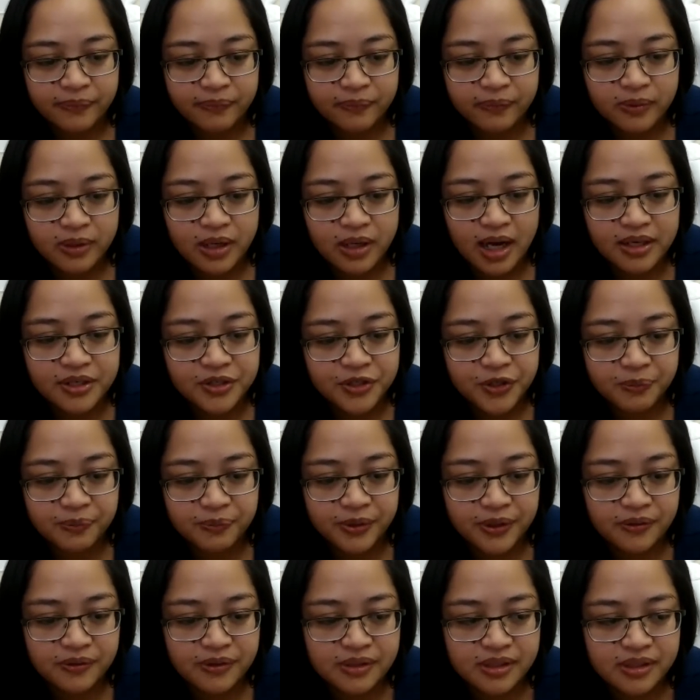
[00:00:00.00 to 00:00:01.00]

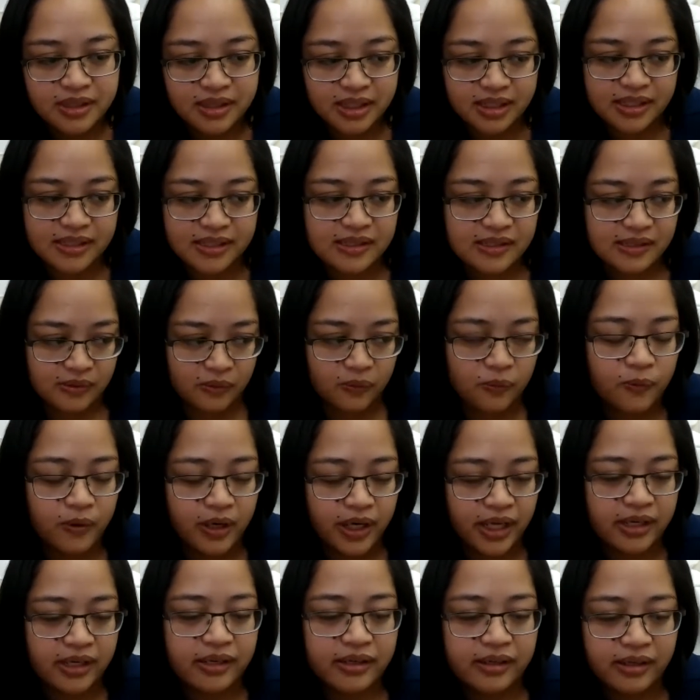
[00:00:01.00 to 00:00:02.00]
contribute to this
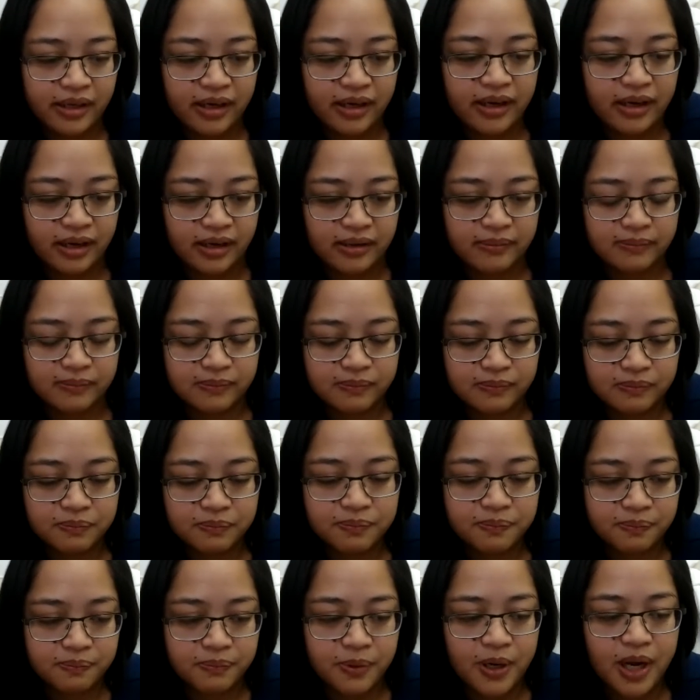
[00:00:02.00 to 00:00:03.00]
one
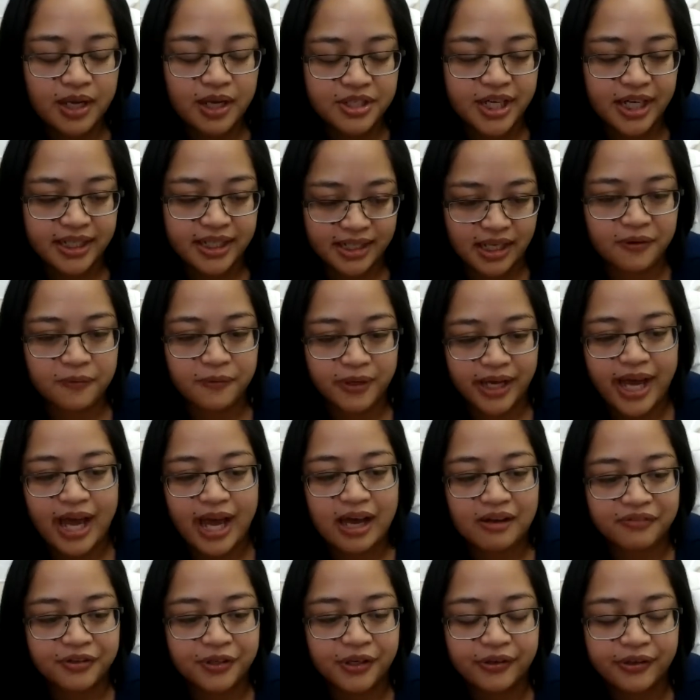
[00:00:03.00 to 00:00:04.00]
project that we
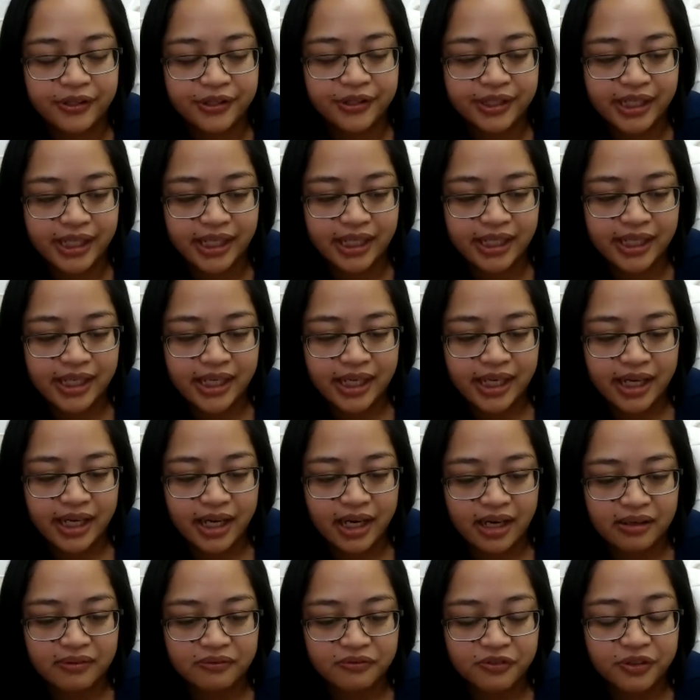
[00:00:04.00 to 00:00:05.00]
have currently
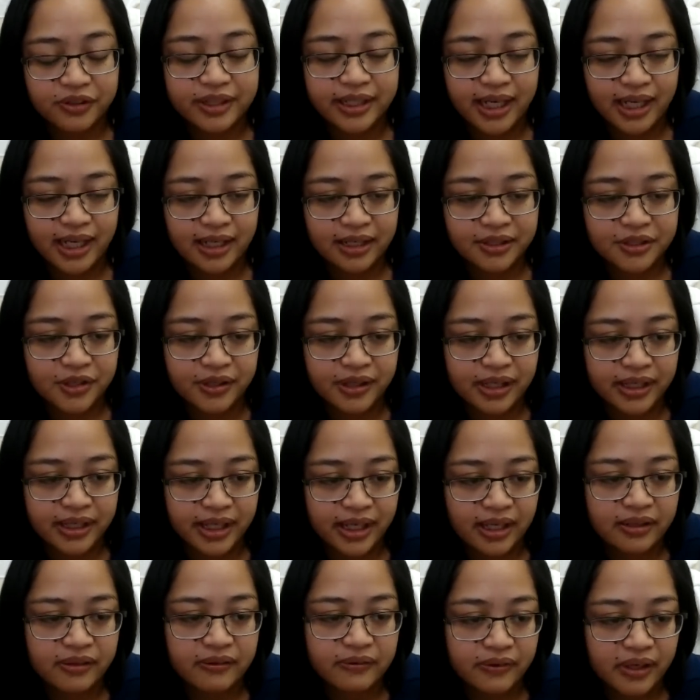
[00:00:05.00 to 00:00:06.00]
for the electronic
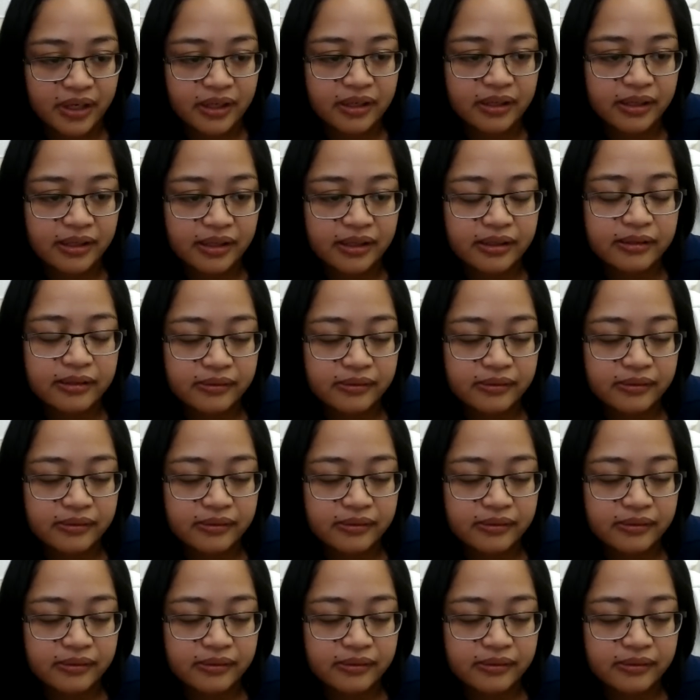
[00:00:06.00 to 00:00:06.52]
health record.